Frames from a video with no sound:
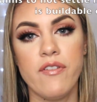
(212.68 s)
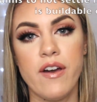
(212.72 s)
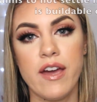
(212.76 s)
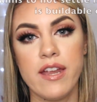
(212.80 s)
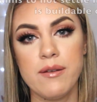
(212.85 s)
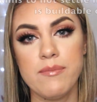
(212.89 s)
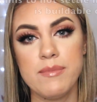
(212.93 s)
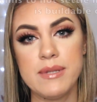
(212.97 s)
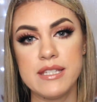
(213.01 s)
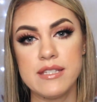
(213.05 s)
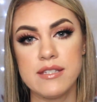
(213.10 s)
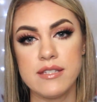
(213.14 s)

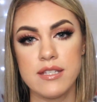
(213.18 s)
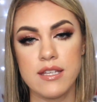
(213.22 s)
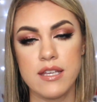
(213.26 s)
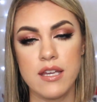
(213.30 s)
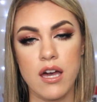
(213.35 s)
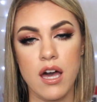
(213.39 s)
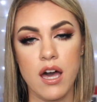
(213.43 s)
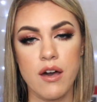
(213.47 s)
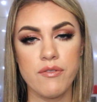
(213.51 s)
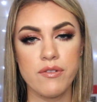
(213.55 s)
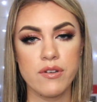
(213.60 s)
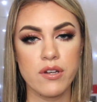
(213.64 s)
vitamin C,
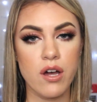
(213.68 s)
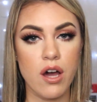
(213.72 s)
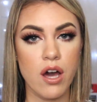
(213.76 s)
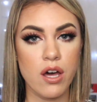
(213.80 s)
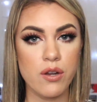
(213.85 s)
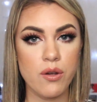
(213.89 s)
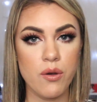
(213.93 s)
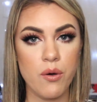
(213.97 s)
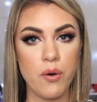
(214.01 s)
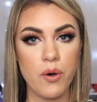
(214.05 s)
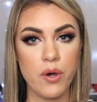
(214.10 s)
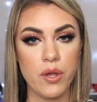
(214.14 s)

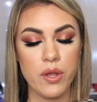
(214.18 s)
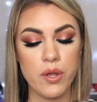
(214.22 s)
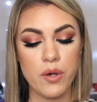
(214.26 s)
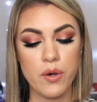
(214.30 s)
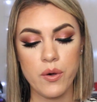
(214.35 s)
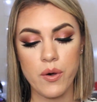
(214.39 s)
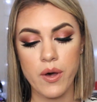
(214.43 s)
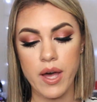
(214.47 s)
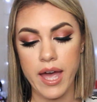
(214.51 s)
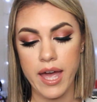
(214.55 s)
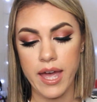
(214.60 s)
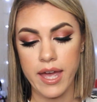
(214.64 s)
avocado
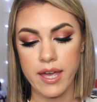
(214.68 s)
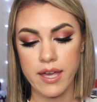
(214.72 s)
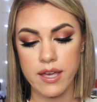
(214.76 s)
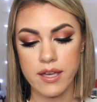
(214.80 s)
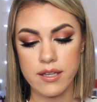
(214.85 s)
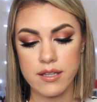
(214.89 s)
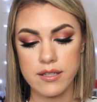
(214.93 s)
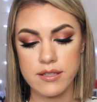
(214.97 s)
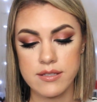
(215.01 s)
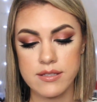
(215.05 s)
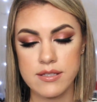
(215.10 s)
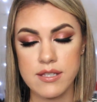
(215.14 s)
oil,
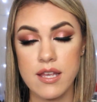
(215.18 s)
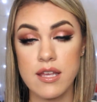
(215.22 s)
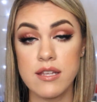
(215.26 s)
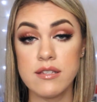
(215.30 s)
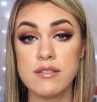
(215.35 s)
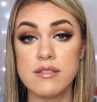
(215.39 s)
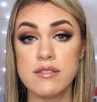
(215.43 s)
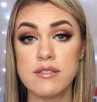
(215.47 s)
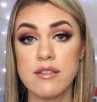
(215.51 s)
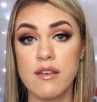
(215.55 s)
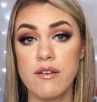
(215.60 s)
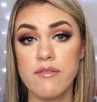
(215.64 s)
and
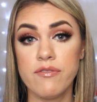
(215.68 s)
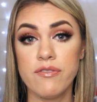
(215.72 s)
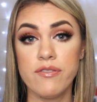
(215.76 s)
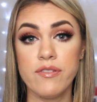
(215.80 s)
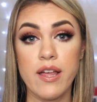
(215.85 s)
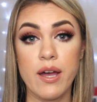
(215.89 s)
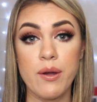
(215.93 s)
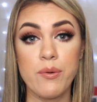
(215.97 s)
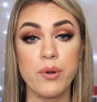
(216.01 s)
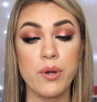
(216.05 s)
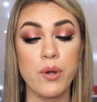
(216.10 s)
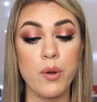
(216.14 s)

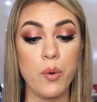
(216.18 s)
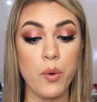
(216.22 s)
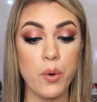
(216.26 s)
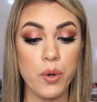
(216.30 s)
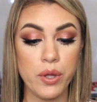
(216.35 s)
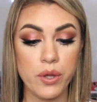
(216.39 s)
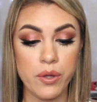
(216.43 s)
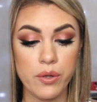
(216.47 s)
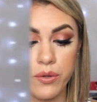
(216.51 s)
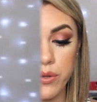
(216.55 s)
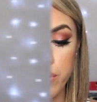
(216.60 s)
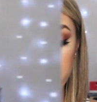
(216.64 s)
sunflower
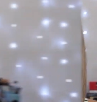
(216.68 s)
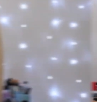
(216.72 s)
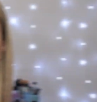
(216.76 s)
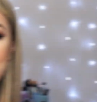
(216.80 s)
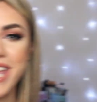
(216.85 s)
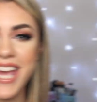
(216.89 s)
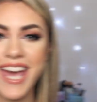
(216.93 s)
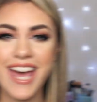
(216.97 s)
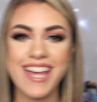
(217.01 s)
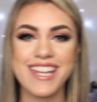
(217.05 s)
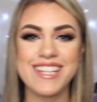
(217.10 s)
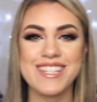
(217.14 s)
oil. So
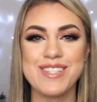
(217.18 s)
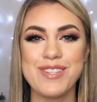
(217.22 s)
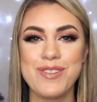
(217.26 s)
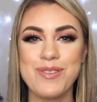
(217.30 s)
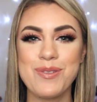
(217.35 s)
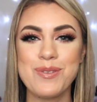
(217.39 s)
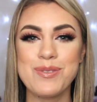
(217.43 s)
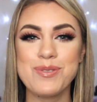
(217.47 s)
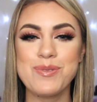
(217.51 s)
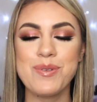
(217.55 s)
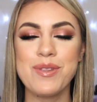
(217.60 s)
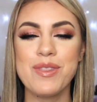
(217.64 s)
yeah, so
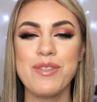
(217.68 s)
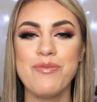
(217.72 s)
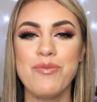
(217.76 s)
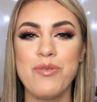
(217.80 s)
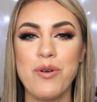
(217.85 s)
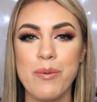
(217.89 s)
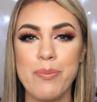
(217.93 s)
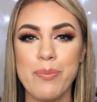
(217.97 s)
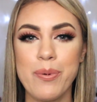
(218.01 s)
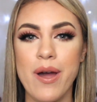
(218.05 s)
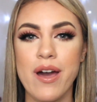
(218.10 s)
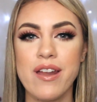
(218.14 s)
those were the
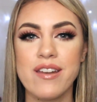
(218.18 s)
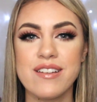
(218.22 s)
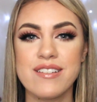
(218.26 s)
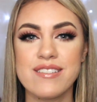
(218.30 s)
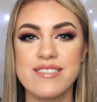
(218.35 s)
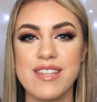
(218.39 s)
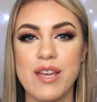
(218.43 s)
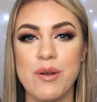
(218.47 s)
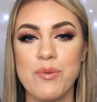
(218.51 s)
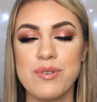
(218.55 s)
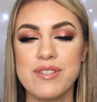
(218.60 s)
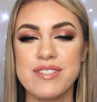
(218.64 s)
4 products
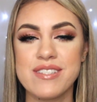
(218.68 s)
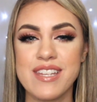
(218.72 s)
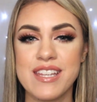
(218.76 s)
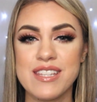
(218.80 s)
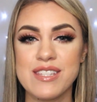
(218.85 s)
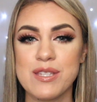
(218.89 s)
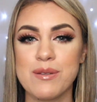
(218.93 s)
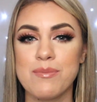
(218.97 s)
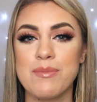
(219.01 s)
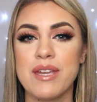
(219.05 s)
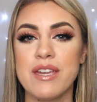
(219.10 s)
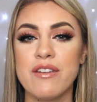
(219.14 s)
that were
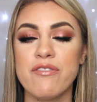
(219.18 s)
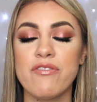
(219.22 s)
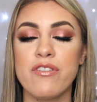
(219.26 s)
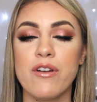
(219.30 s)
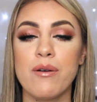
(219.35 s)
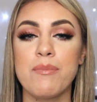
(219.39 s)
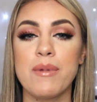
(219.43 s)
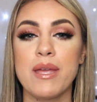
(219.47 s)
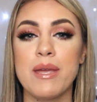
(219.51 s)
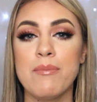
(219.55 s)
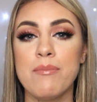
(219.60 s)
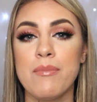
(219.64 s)
sent to me
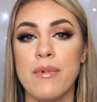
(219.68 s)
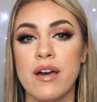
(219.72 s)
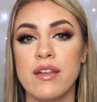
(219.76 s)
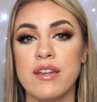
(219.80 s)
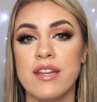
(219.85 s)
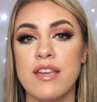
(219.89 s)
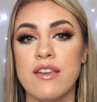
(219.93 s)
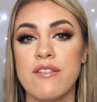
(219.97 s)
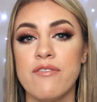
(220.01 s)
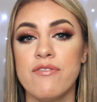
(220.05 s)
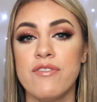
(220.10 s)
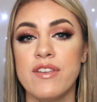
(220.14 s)
from
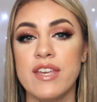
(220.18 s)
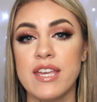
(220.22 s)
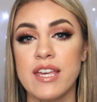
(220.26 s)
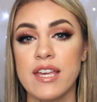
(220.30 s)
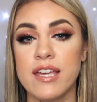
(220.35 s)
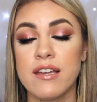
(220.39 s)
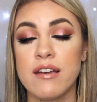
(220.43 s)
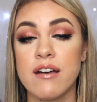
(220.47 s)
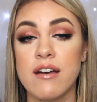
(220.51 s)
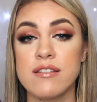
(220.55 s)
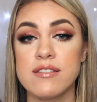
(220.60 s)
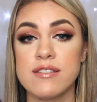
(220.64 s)
Emani
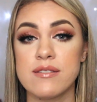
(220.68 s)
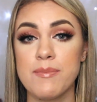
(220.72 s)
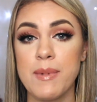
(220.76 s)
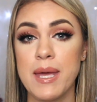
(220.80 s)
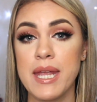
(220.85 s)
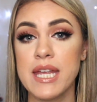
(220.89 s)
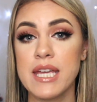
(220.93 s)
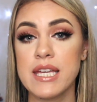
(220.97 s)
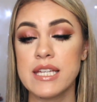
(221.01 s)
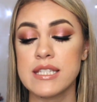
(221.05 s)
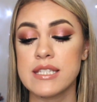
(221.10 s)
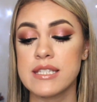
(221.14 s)
Vegan
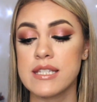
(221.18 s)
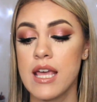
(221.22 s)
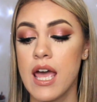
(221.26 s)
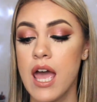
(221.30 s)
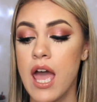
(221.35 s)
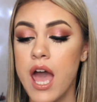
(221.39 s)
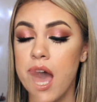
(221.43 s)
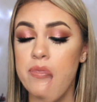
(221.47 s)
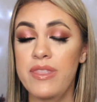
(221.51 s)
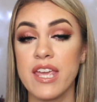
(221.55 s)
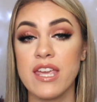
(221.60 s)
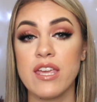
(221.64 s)
Cosmetics.
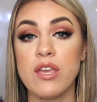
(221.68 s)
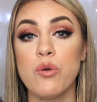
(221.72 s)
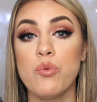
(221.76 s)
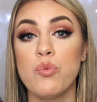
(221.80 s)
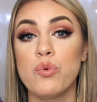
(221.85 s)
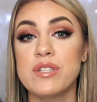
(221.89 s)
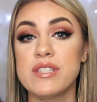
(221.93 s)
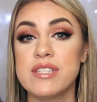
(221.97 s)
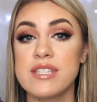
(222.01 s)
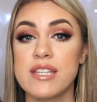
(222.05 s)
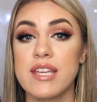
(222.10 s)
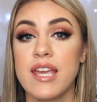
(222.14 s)
Thank you
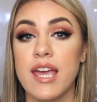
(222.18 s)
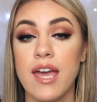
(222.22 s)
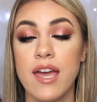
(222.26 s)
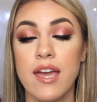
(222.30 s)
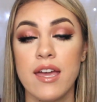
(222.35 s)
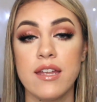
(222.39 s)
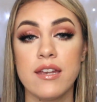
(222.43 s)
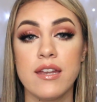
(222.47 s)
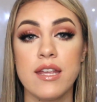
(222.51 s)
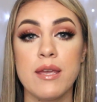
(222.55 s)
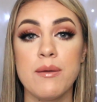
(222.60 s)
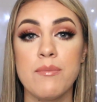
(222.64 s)
once
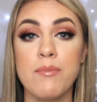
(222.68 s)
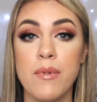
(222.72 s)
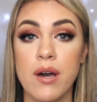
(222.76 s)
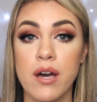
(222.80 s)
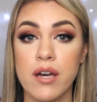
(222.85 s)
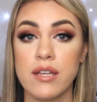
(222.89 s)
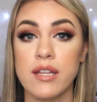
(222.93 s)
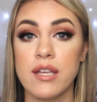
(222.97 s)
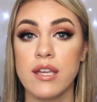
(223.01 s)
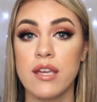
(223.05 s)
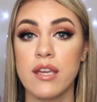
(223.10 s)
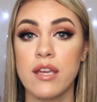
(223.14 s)
again,
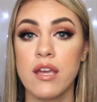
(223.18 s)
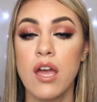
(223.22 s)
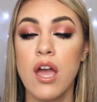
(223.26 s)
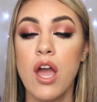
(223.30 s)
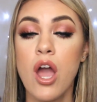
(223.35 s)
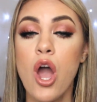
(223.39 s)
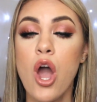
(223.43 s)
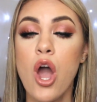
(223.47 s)
Emani,